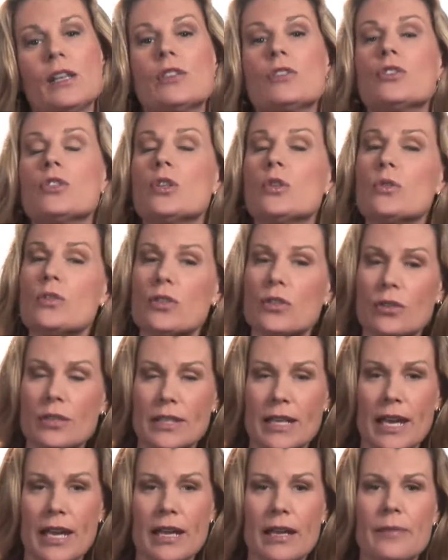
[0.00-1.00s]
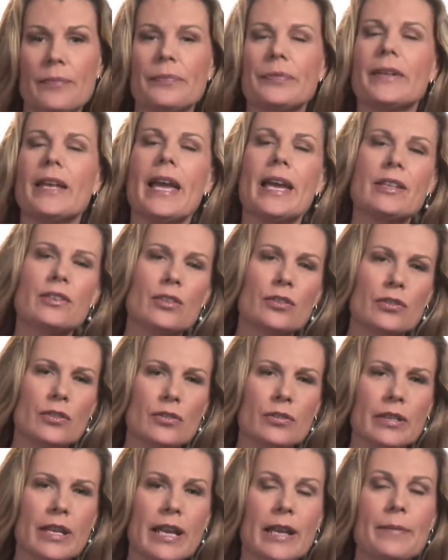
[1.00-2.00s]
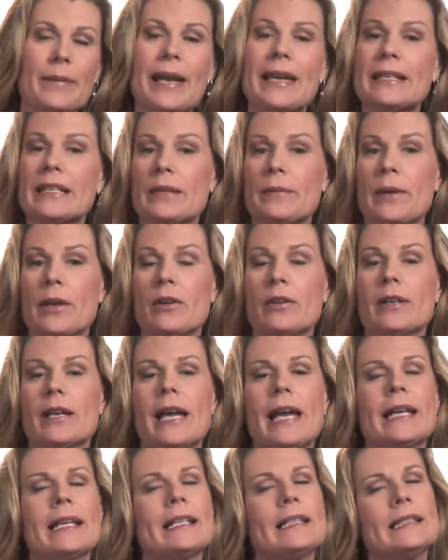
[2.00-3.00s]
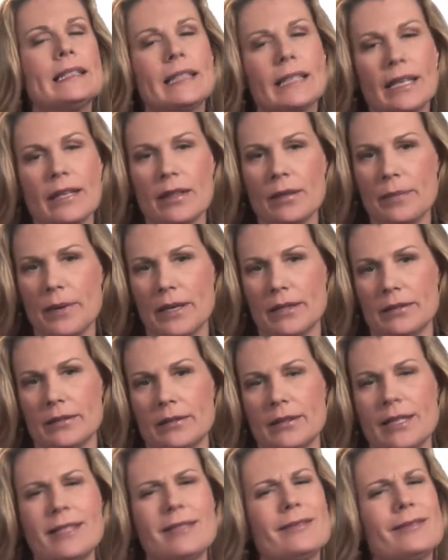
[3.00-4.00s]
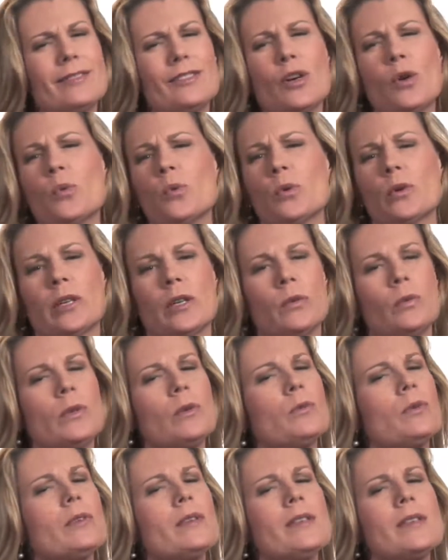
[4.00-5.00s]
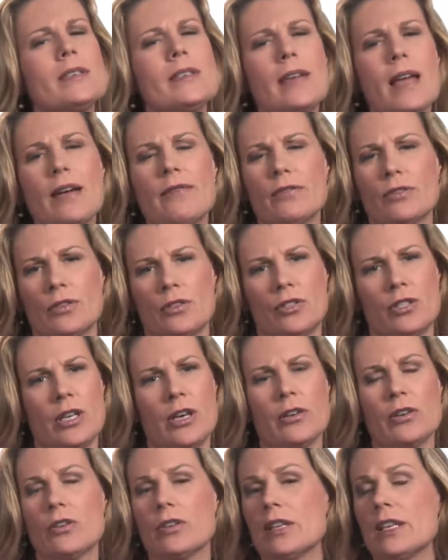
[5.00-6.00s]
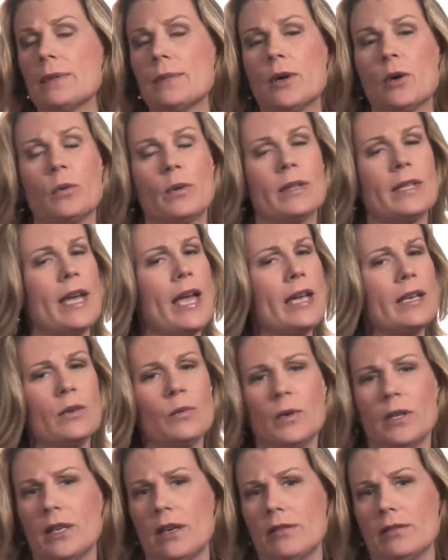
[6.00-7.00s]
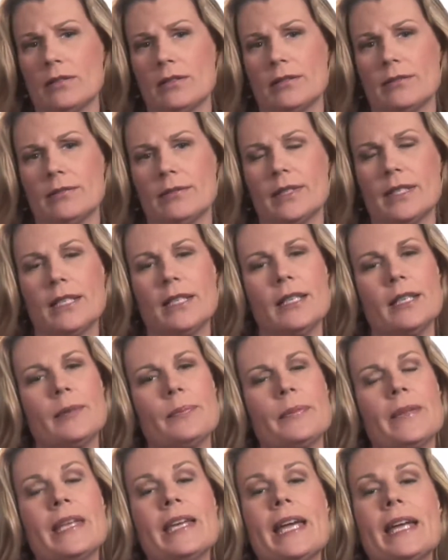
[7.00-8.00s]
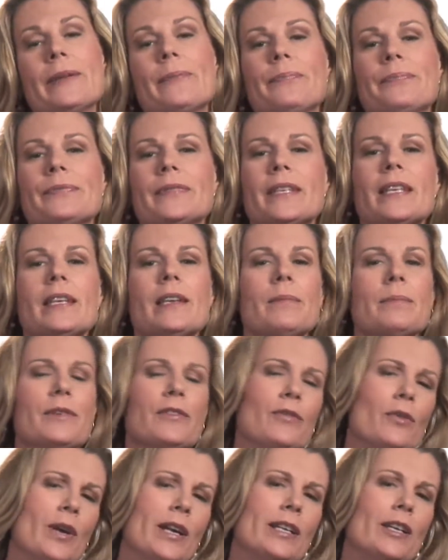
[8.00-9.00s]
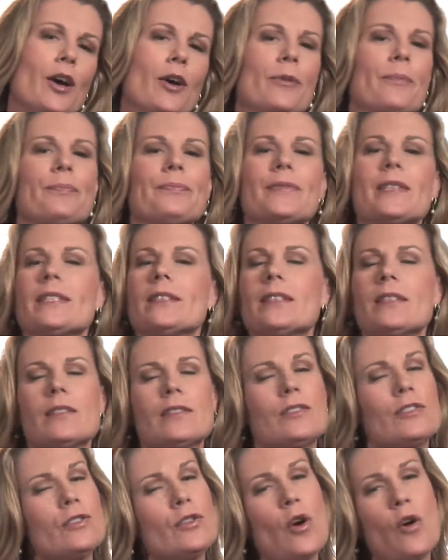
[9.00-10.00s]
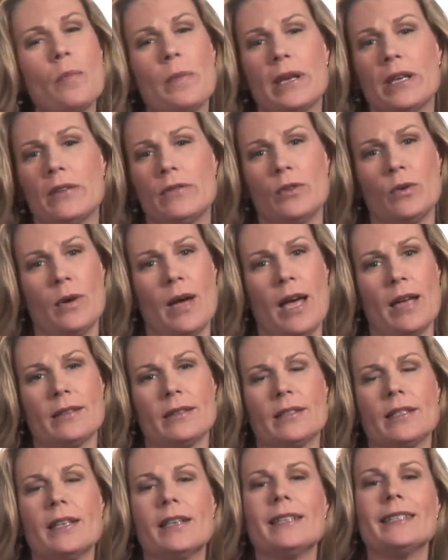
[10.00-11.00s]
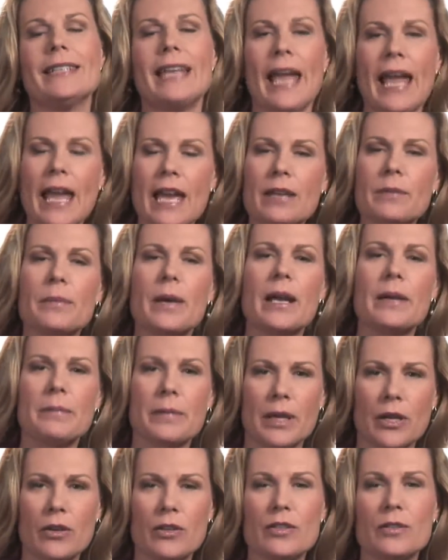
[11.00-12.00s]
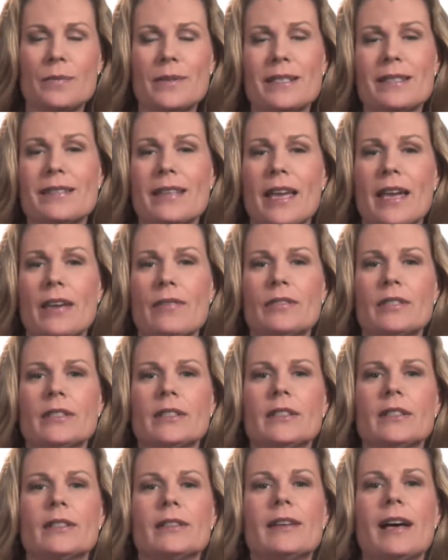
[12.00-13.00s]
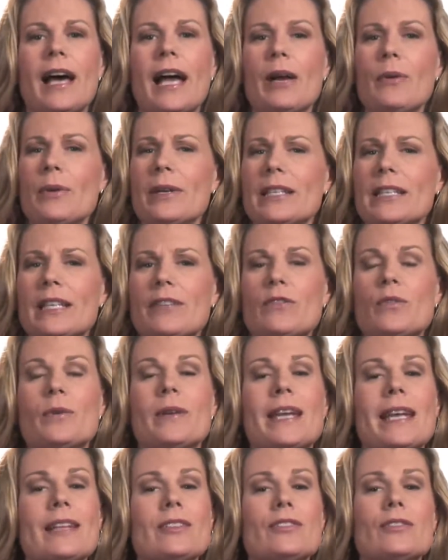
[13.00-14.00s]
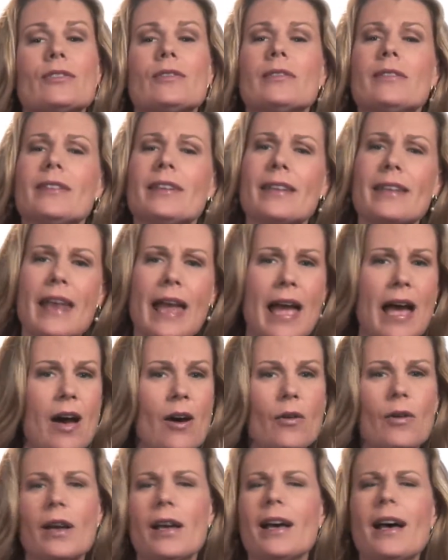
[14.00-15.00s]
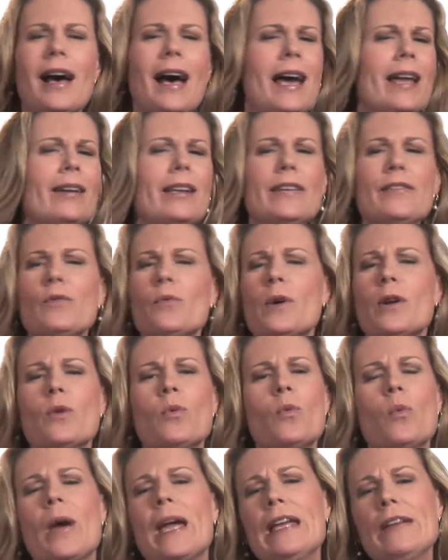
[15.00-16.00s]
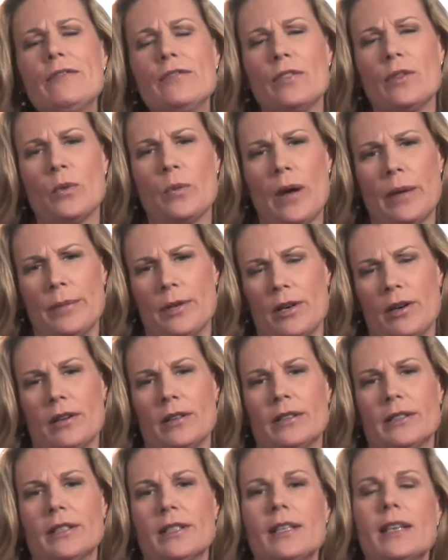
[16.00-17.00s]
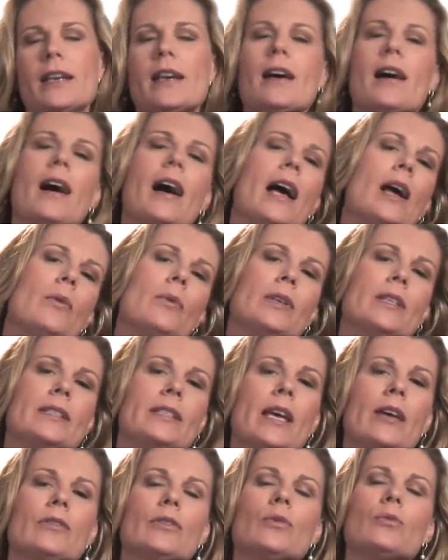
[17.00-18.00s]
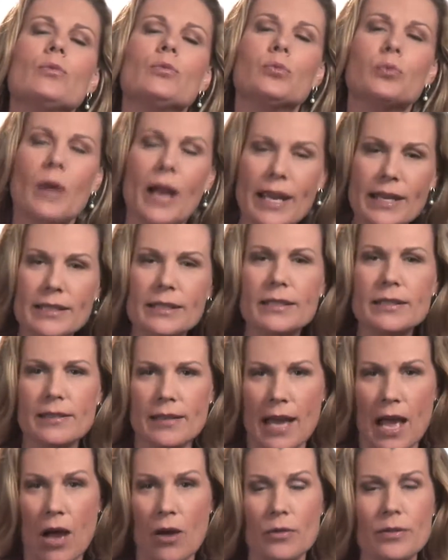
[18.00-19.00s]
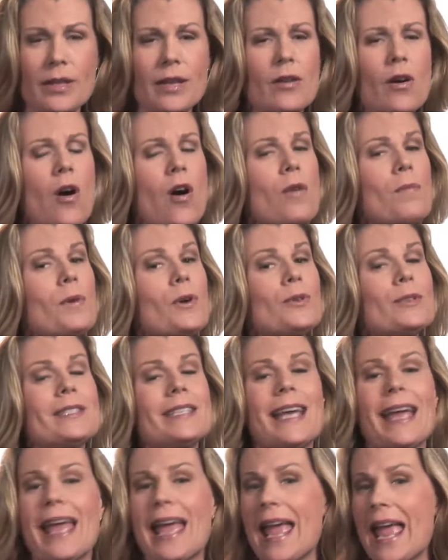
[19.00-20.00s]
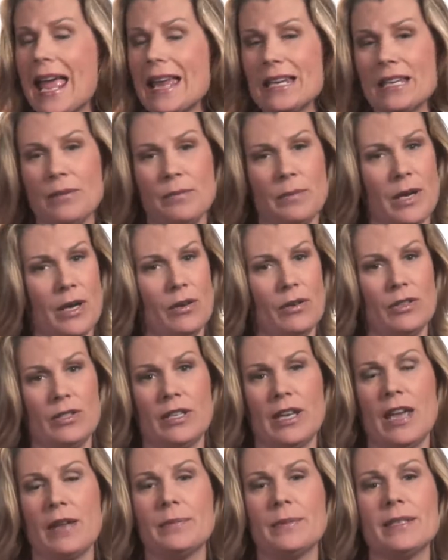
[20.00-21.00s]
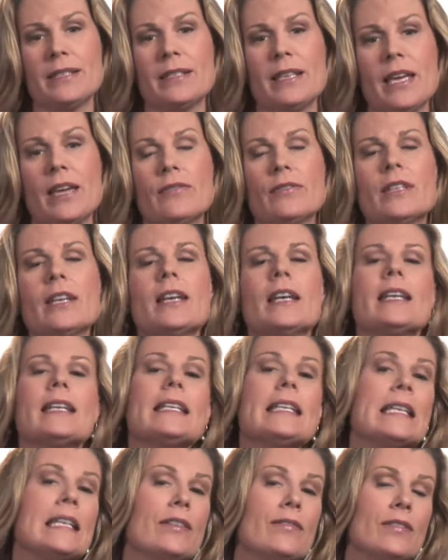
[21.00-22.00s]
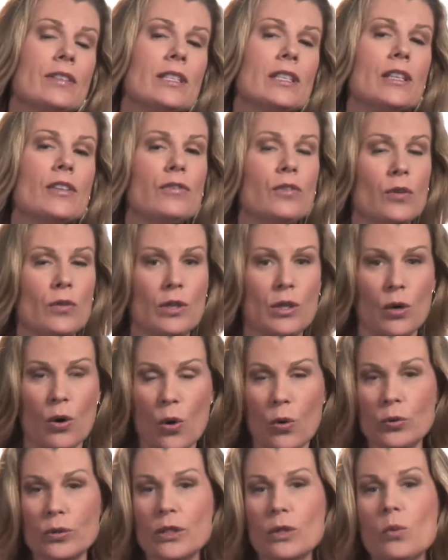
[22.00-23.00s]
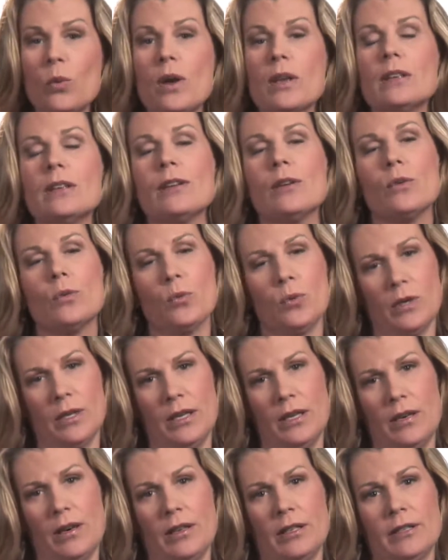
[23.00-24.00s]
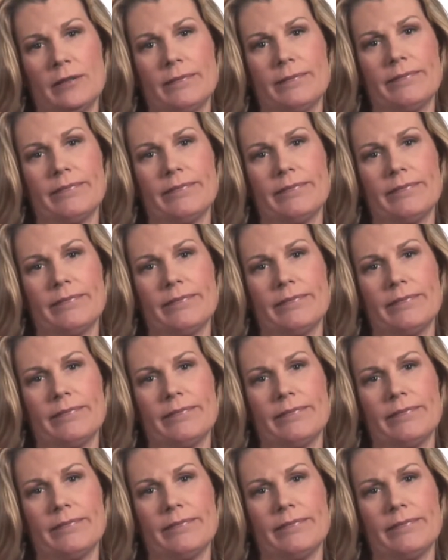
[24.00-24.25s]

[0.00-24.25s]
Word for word: Choose your day enter your name and email, and click the button. And don't worry, we will never share your email with anyone else. And hey, before I go, since so many of you asked, can my marriage be saved? I want to give you an answer now. I don't even want to wait for the webinar. I want to tell you right now that almost any marriage can be saved, even if you're the only one working on it.